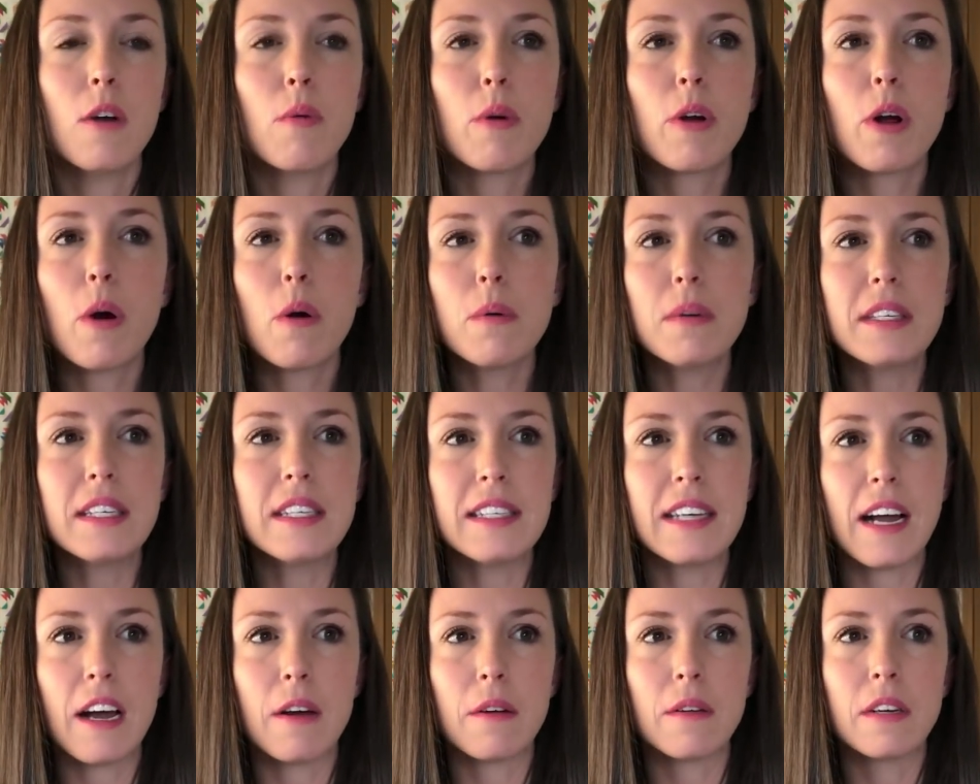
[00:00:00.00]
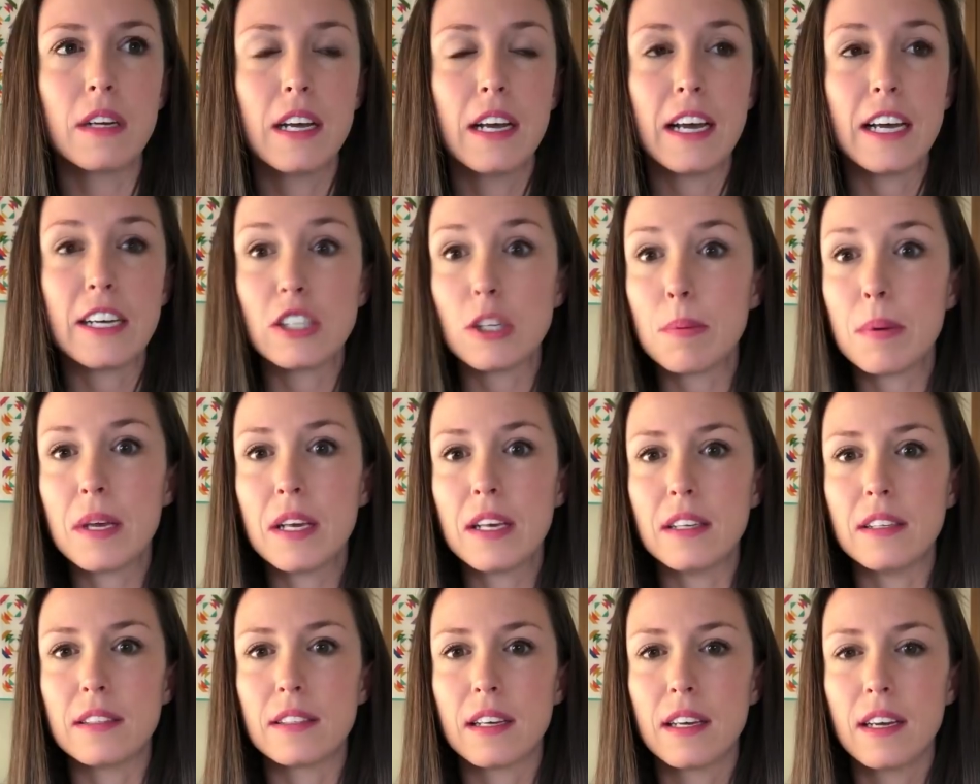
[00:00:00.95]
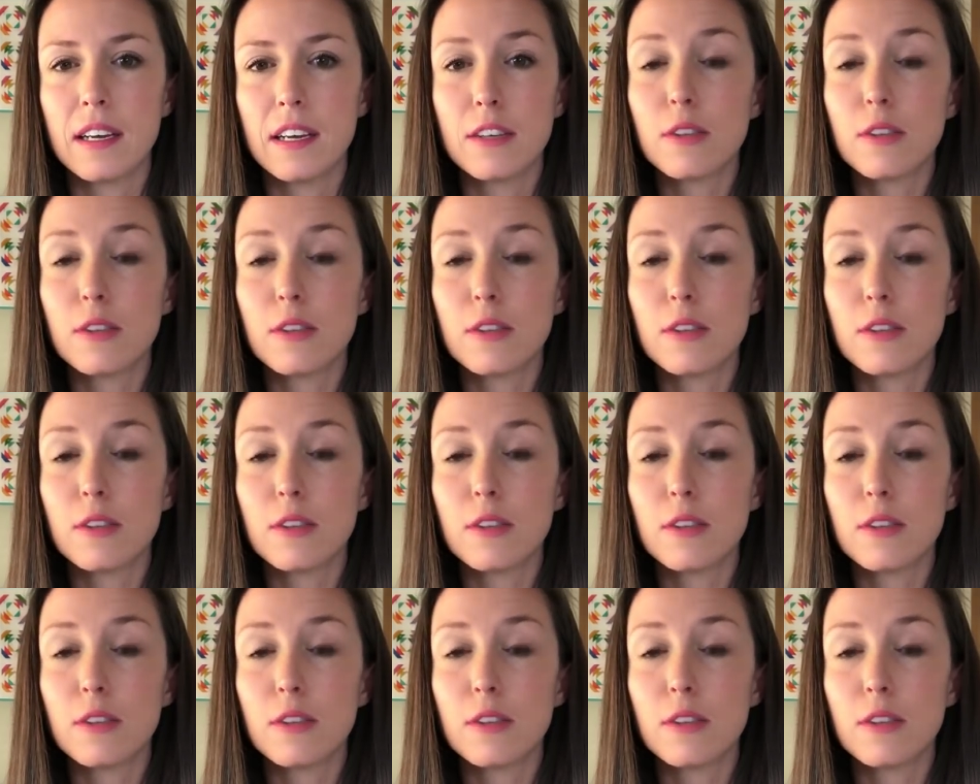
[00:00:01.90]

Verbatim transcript: We go we sit down, and she pees.